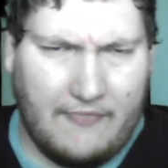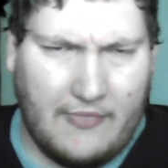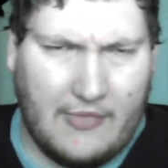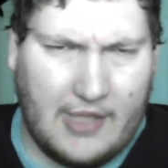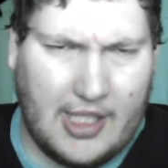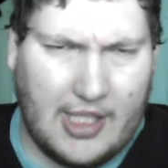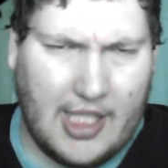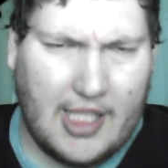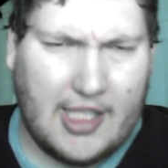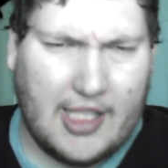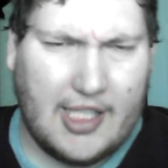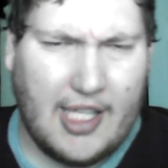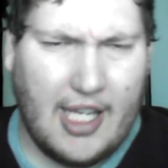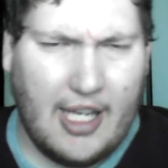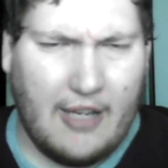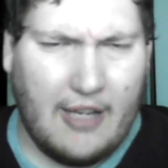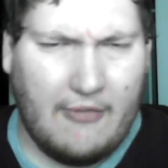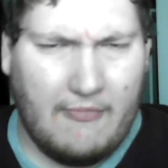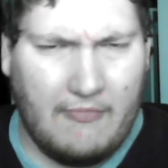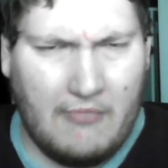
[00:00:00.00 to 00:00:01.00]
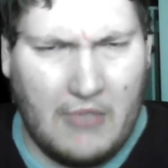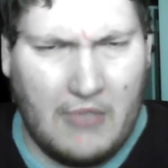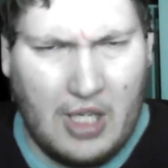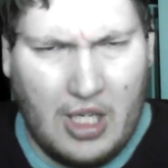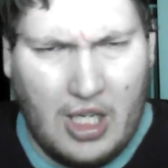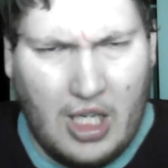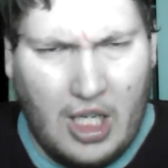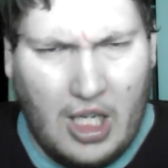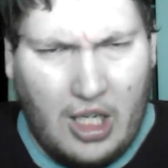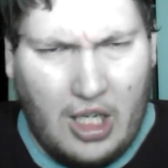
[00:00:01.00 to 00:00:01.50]
Since then,
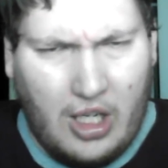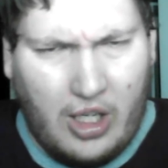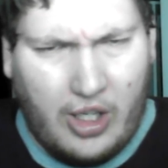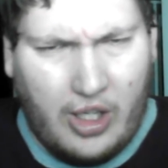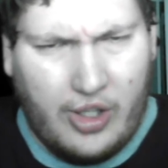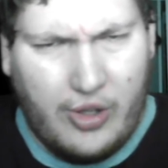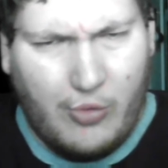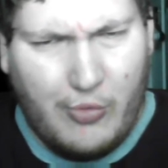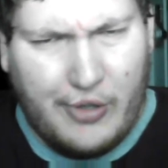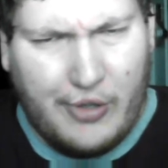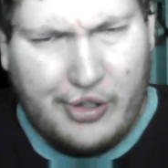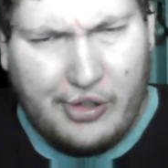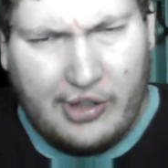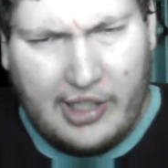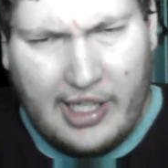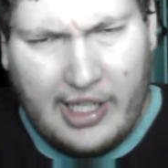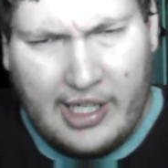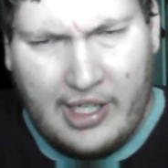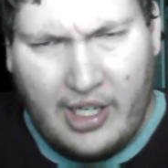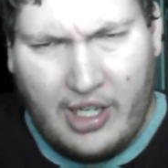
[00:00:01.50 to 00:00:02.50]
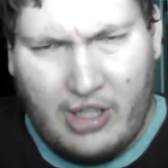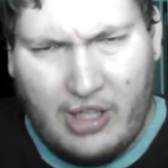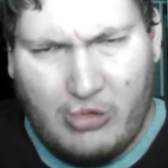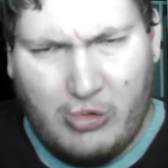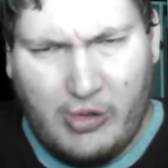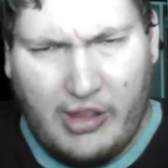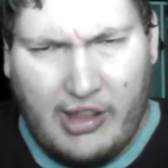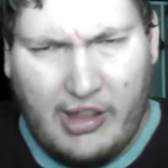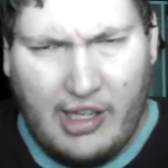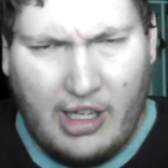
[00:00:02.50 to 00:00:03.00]
all the Wonderlandians
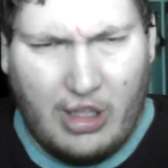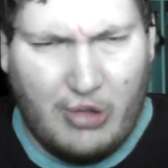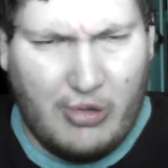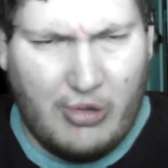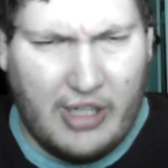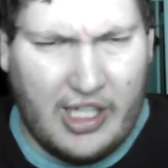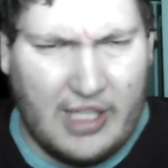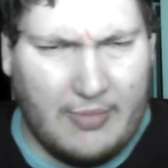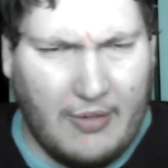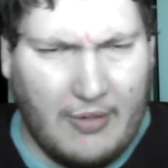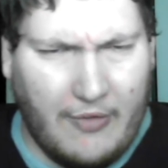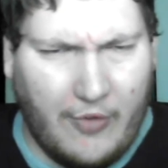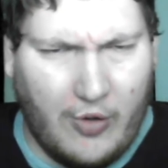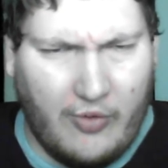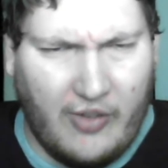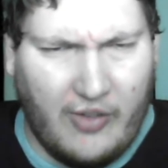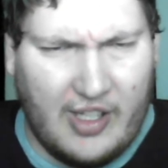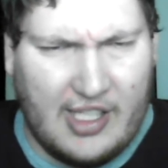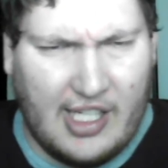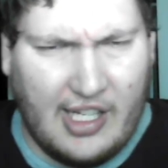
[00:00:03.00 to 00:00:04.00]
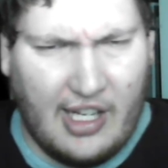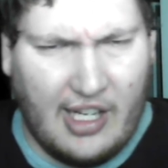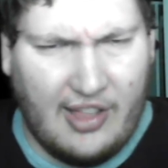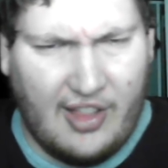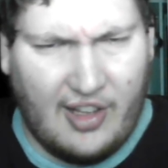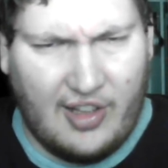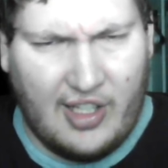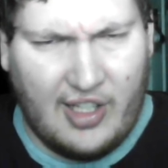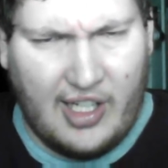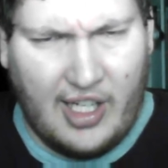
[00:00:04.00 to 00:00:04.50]
would think twice before visiting the
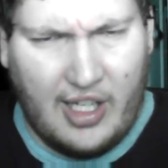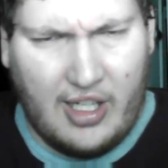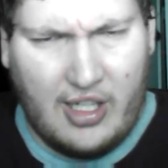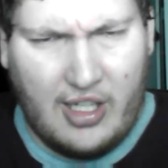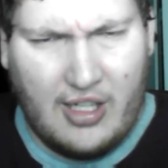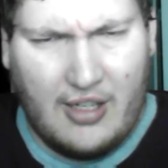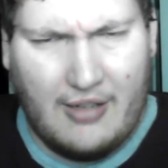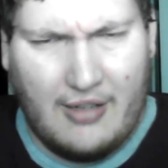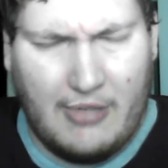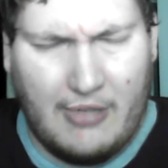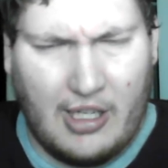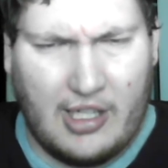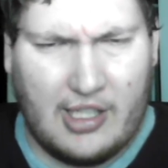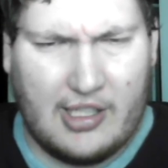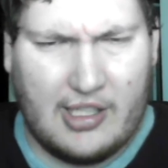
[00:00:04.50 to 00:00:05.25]
lake, because the